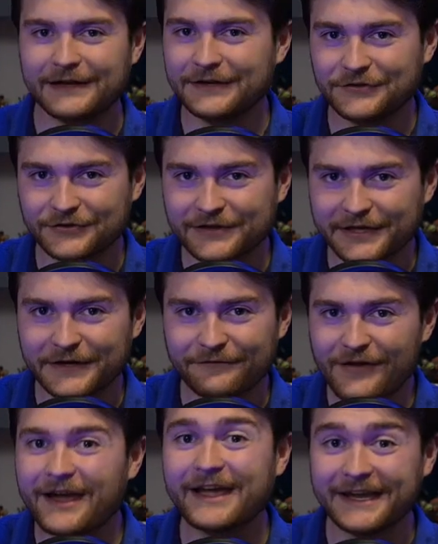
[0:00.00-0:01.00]
And to
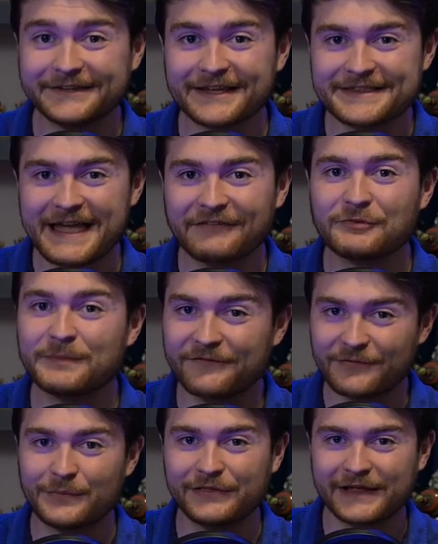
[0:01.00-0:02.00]
clarify, it does have to be
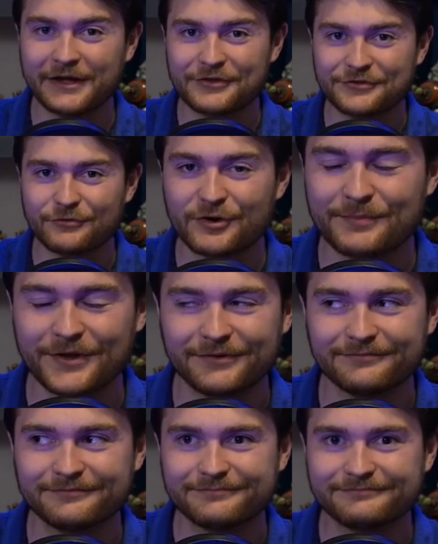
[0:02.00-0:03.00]
from the LEGO store,
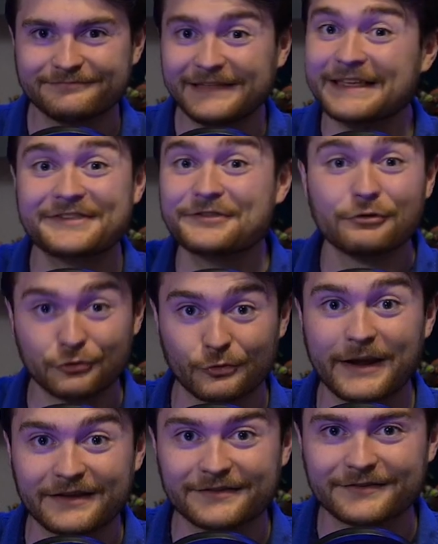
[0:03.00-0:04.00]
but that's still
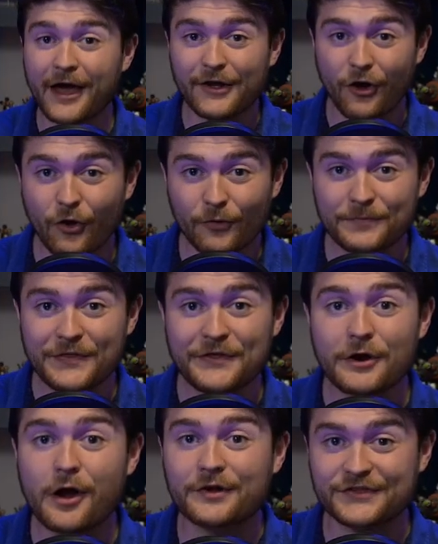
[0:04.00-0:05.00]
great. I hope that
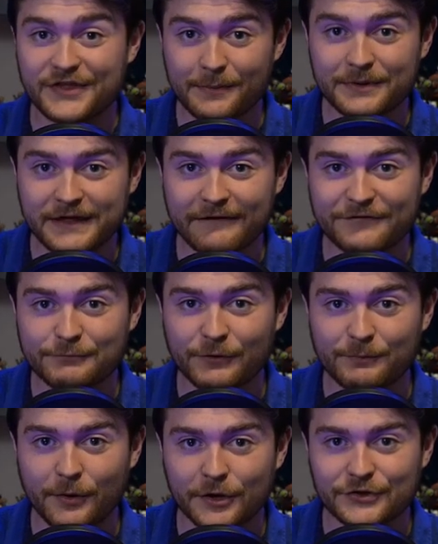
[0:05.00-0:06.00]
there are some gifts
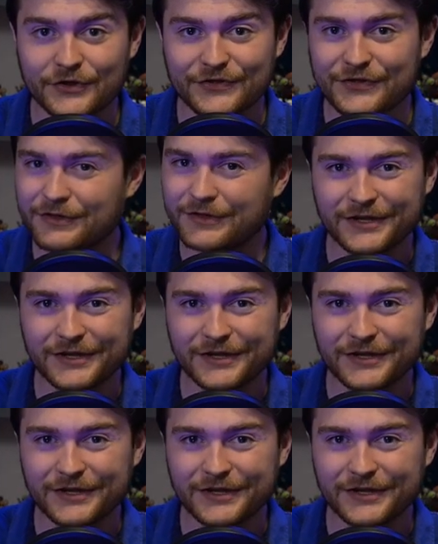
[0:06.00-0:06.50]
with purchase.